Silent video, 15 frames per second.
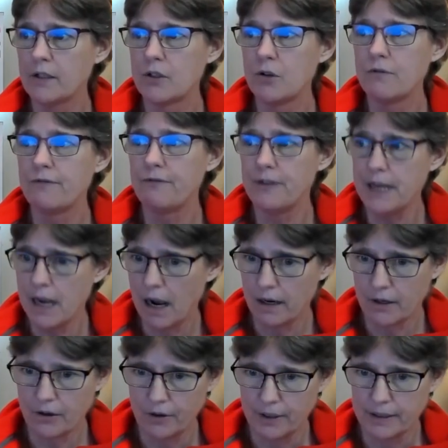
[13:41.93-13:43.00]
to fiat
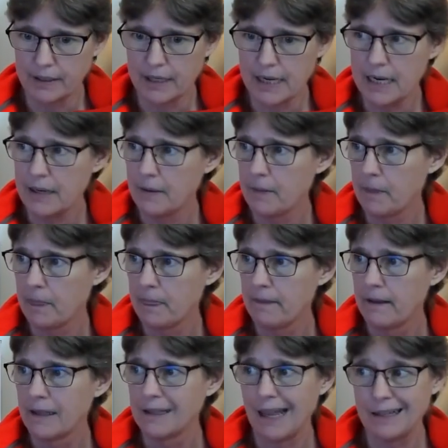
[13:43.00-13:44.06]
currency,
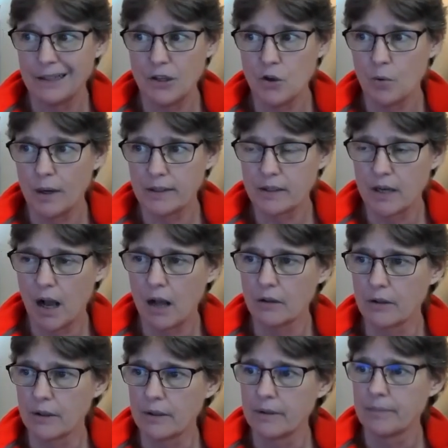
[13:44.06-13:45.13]
like the US
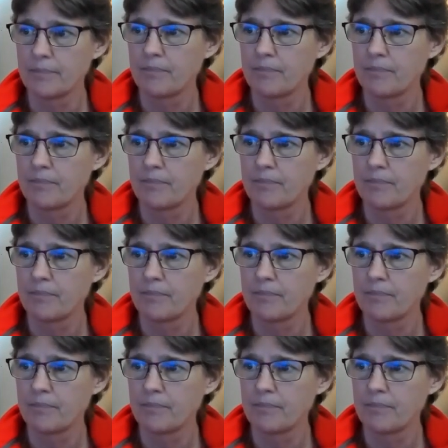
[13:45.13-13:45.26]
dollar.